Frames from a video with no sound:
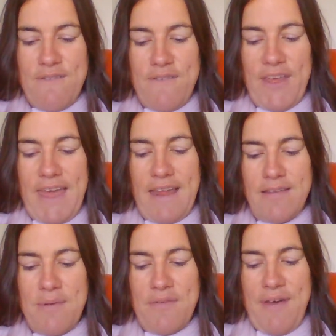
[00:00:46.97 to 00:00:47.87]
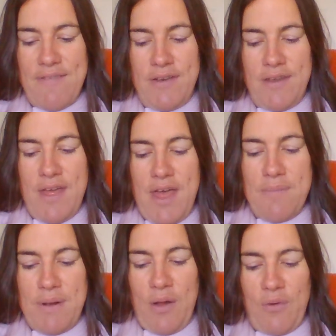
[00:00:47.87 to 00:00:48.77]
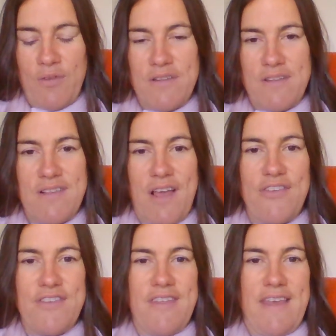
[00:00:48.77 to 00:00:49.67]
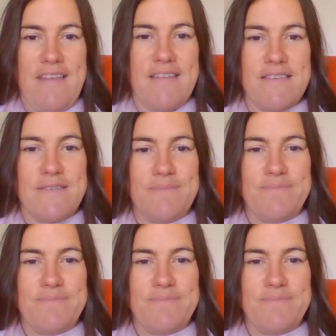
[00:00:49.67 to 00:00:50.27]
for the kingdom of heaven belongs to such as these."